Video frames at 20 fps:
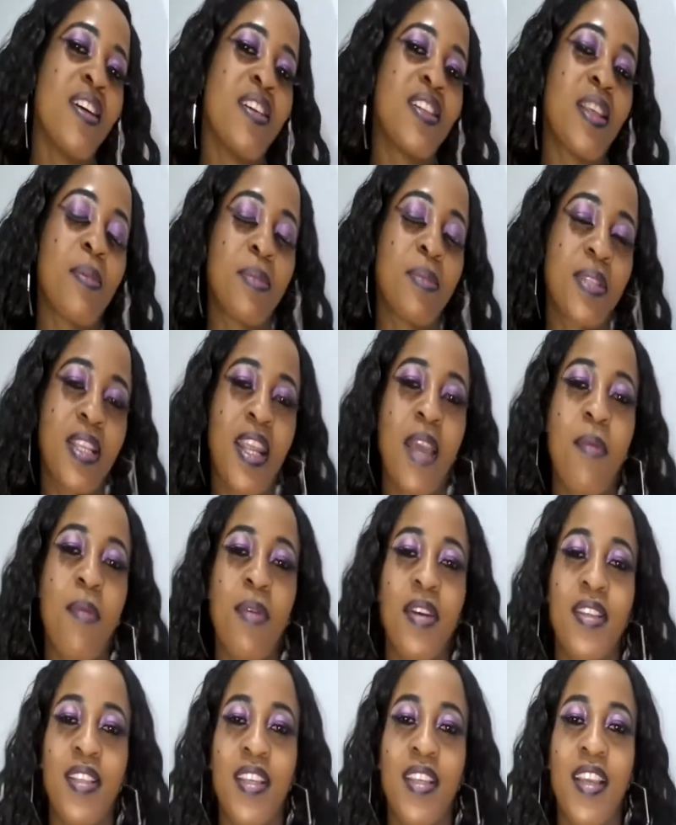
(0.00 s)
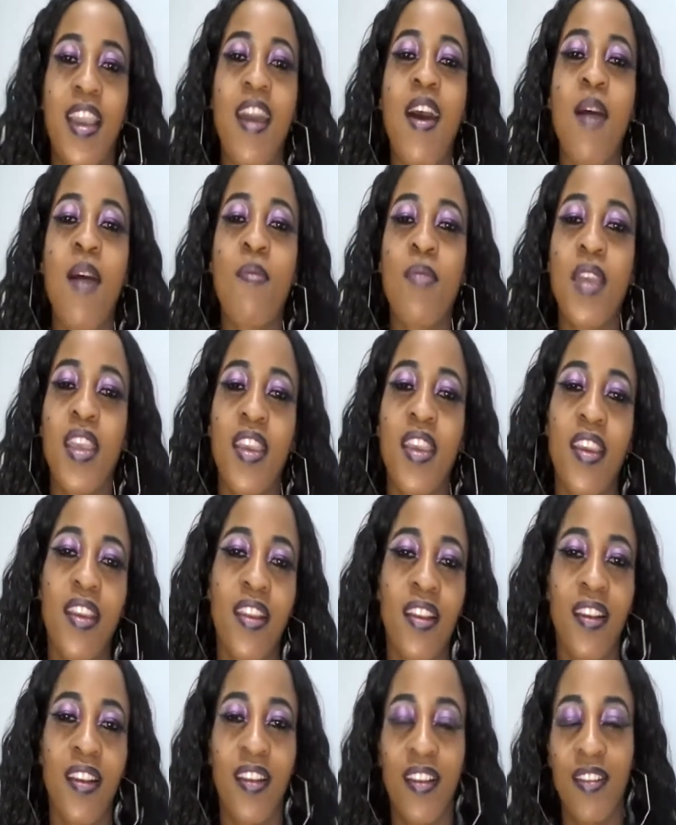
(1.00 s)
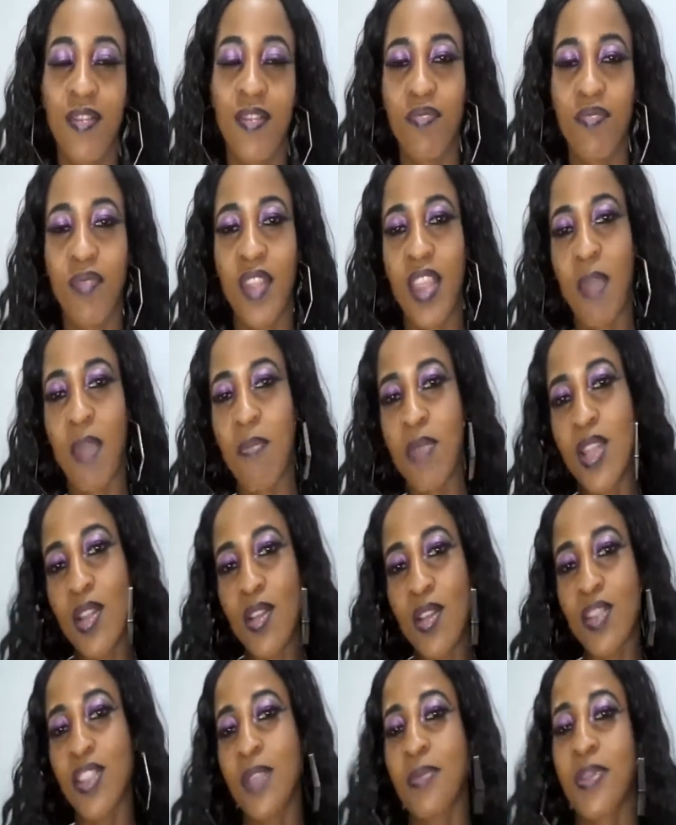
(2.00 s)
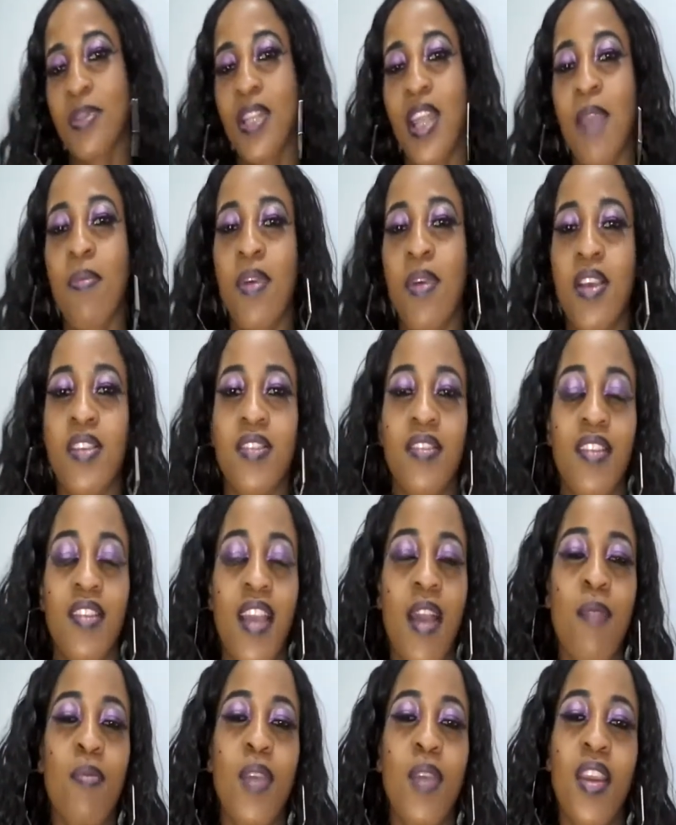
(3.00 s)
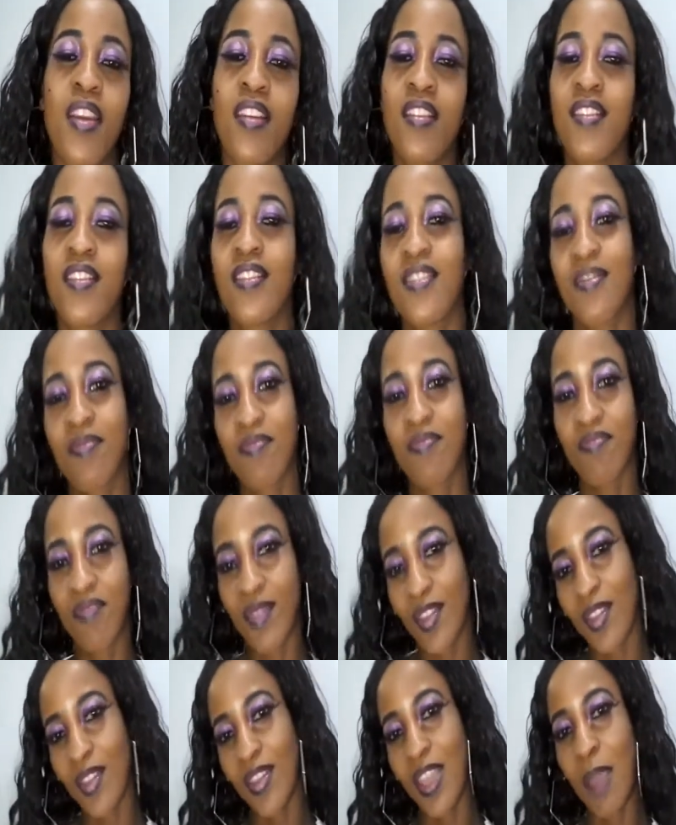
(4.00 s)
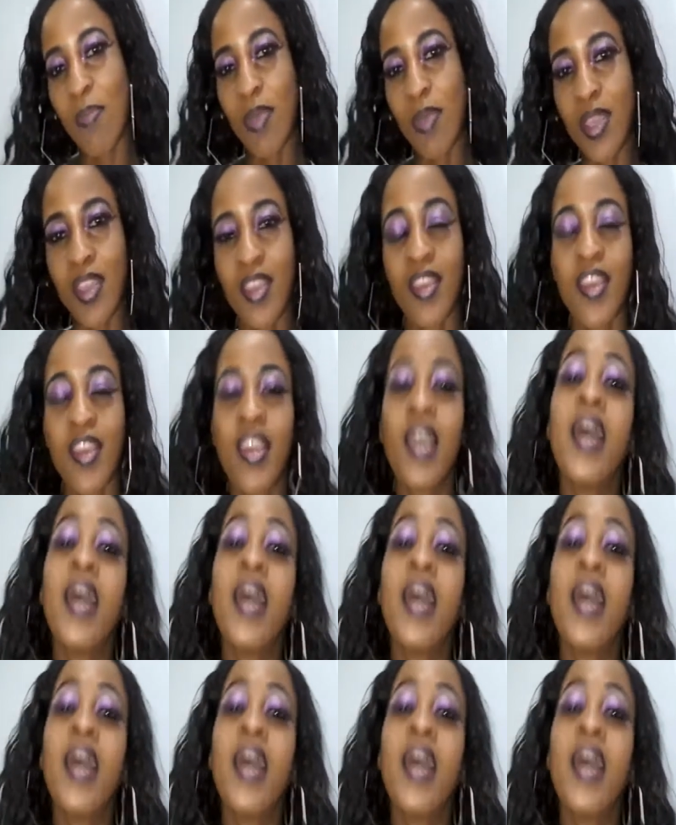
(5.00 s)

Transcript: subscribers come, and a million subscribers come, and yippee.